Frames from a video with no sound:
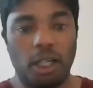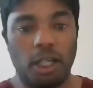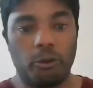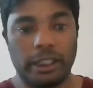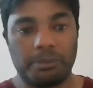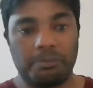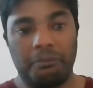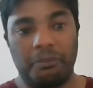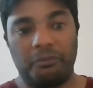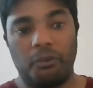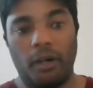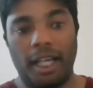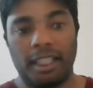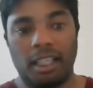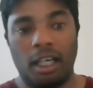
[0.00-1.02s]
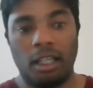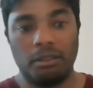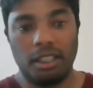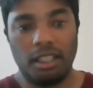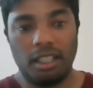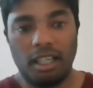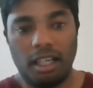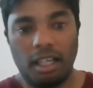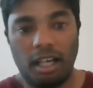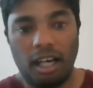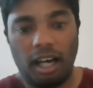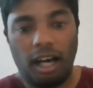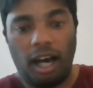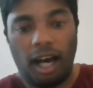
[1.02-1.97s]
thing, Crispin, before I go. Okay.
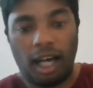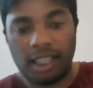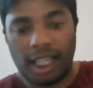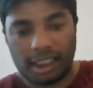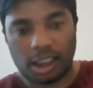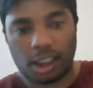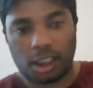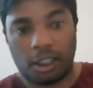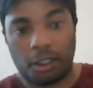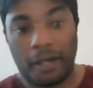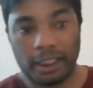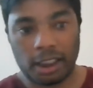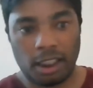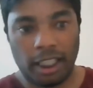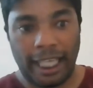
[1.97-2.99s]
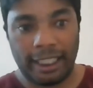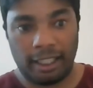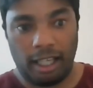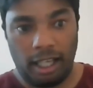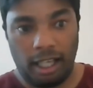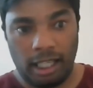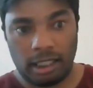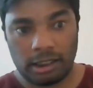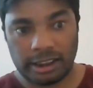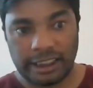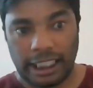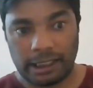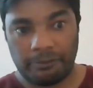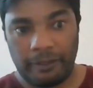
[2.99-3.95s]
I'd like to congratulate
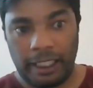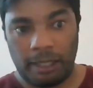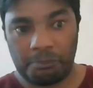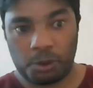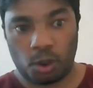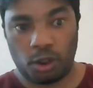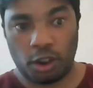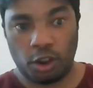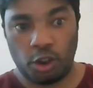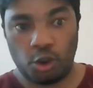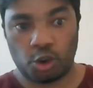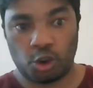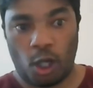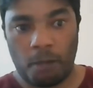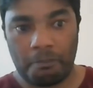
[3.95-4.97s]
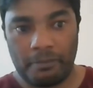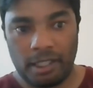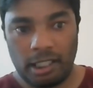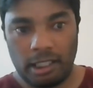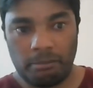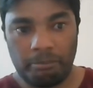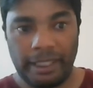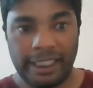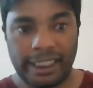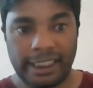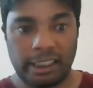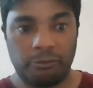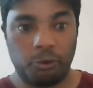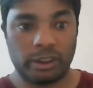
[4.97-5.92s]
Jess Phillips on her new job,
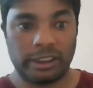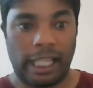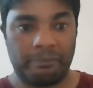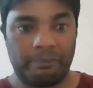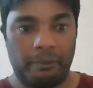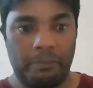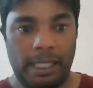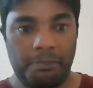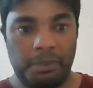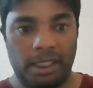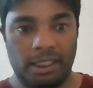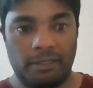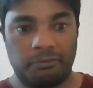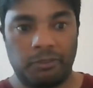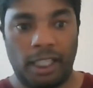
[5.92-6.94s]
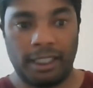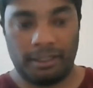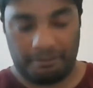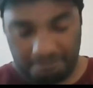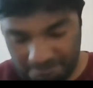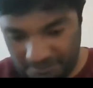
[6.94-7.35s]
Minister for Stabbing People in the Front.